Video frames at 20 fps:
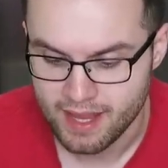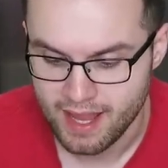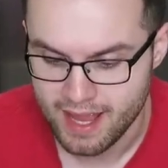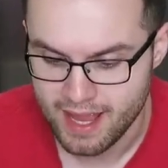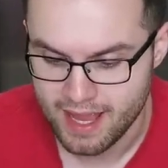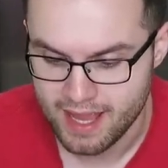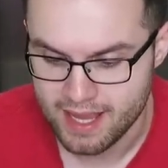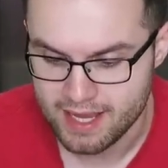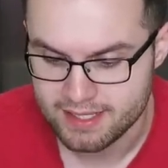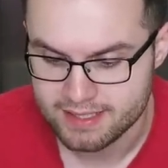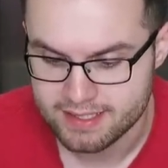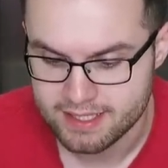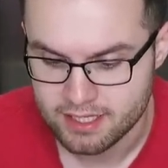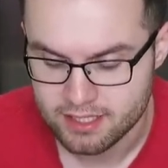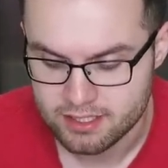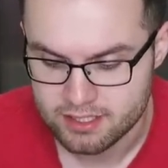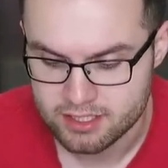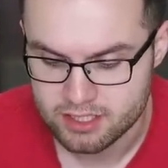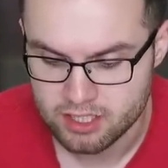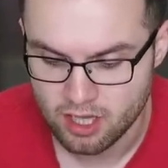eggs,
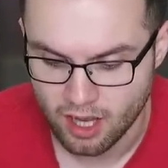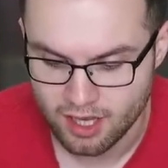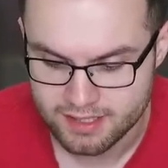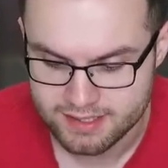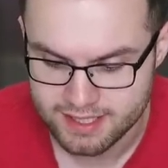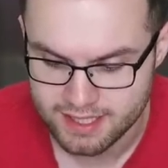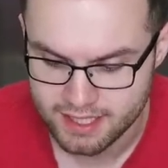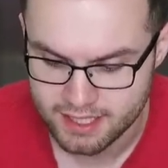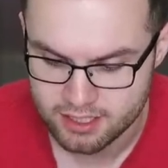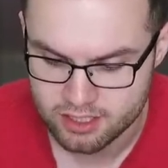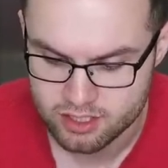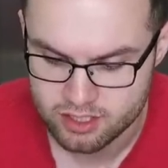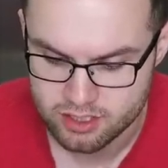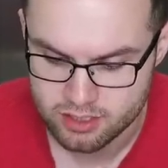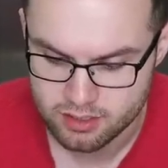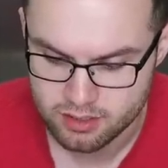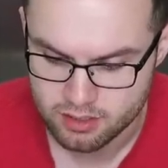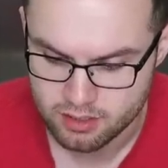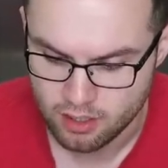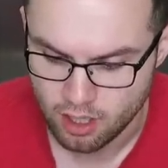sausage.